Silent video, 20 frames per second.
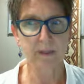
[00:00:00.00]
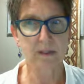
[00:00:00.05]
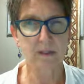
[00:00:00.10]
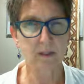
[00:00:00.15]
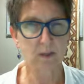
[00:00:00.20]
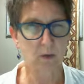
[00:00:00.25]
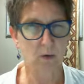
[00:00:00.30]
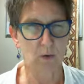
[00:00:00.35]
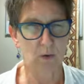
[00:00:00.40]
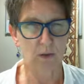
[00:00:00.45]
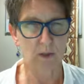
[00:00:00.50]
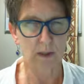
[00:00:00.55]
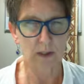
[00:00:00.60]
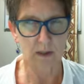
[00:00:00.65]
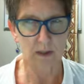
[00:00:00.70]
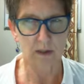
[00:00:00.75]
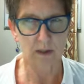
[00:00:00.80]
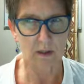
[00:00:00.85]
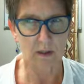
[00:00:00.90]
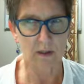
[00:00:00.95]
So
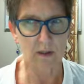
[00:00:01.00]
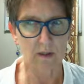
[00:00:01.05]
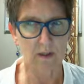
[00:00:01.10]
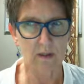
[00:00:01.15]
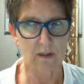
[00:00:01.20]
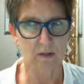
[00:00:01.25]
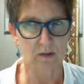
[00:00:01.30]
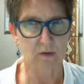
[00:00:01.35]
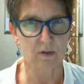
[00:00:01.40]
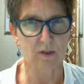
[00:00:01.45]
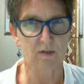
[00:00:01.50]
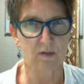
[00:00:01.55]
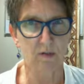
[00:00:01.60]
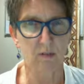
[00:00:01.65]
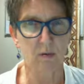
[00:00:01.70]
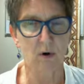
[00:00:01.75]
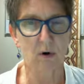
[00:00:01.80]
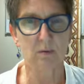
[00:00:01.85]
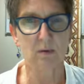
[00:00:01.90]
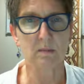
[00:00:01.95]
the source of the
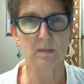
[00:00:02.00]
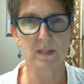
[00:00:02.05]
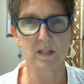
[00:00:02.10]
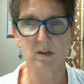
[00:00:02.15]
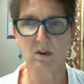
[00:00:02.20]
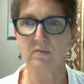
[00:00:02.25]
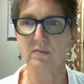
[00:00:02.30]
problem is